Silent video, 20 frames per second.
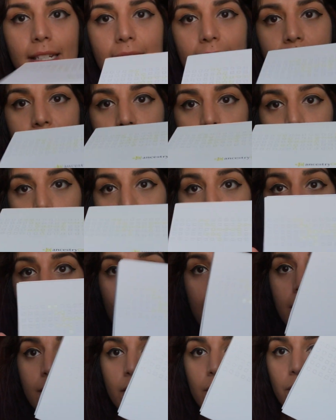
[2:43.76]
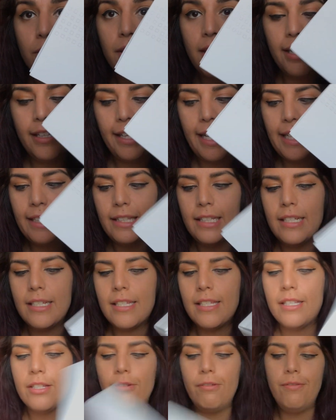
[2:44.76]
nice little box, so I like this
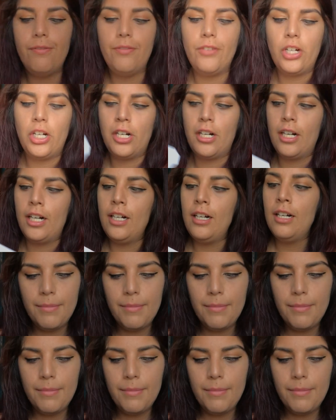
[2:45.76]
so far.